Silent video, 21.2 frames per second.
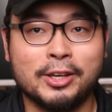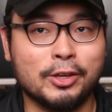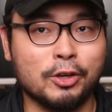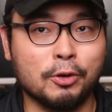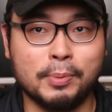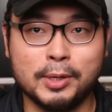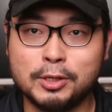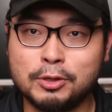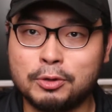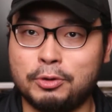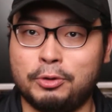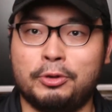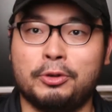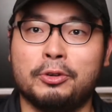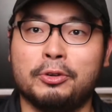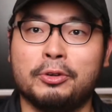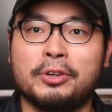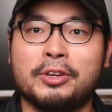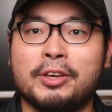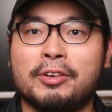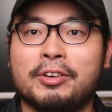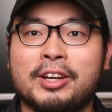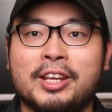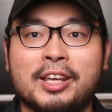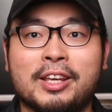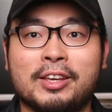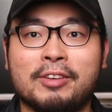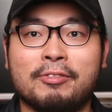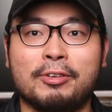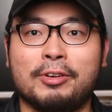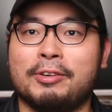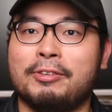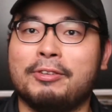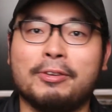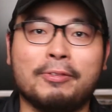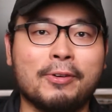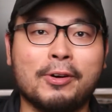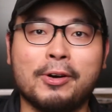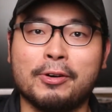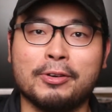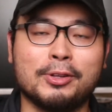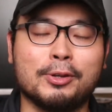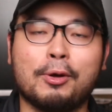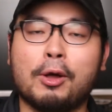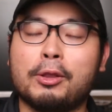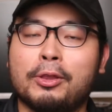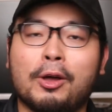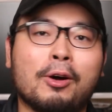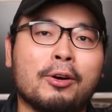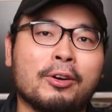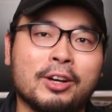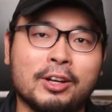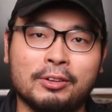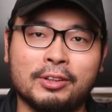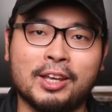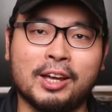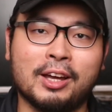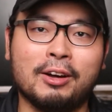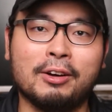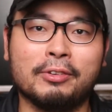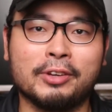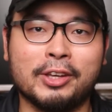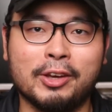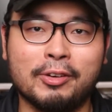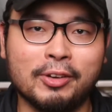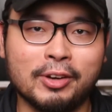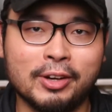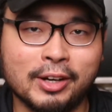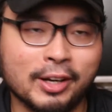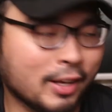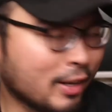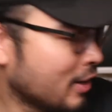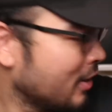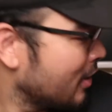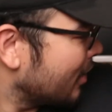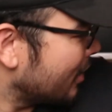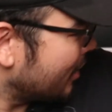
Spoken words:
You'll be screwed. You will go into dongle town, you will need